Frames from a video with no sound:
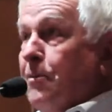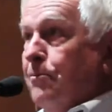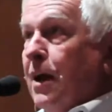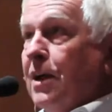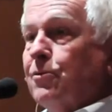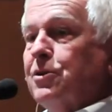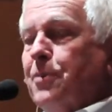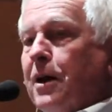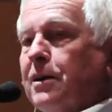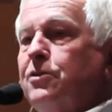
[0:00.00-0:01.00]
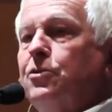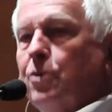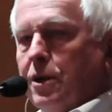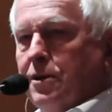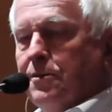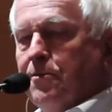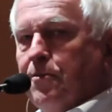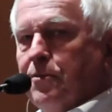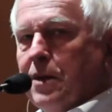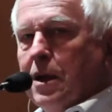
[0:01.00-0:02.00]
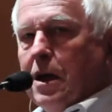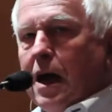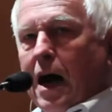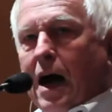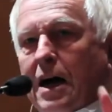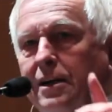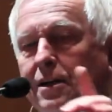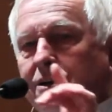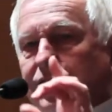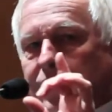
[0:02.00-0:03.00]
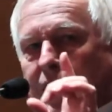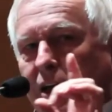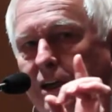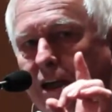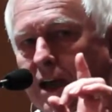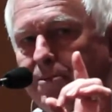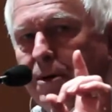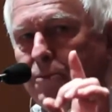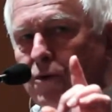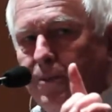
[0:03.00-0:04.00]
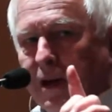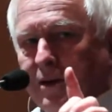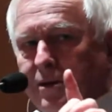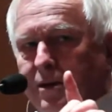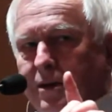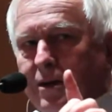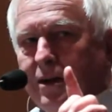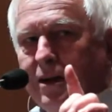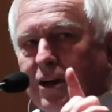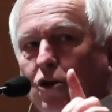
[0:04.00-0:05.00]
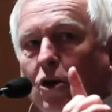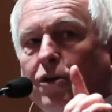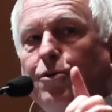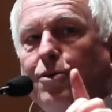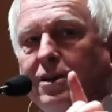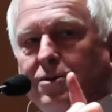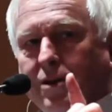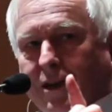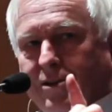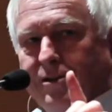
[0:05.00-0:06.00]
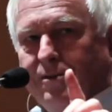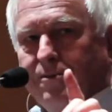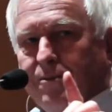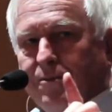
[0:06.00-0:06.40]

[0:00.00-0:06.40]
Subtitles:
Man responded to it. Onto the scene came a movement called the Renaissance.